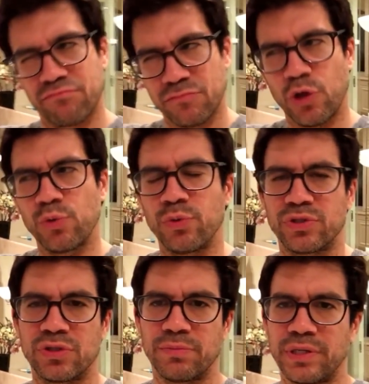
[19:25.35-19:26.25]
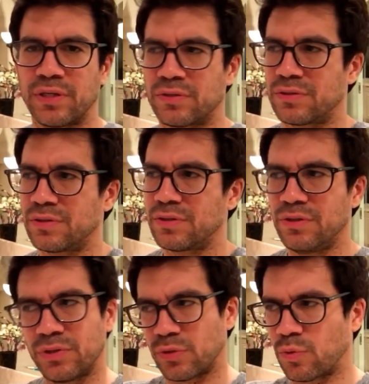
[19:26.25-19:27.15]
Go do it with somebody else.
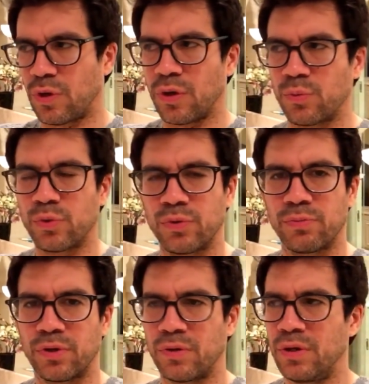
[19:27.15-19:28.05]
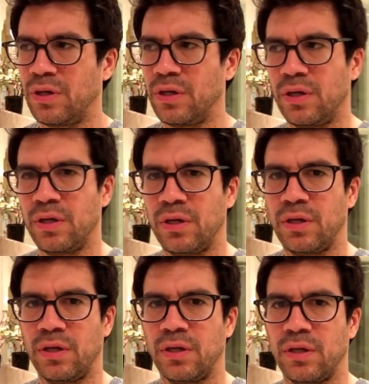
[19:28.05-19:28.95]
You're in the wrong room, bro.
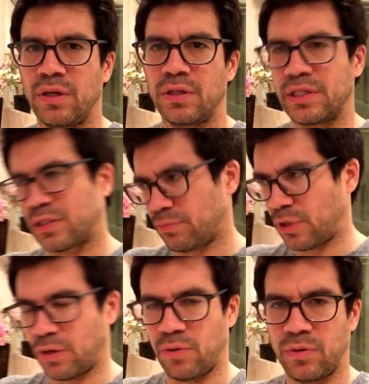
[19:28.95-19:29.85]
Let them go.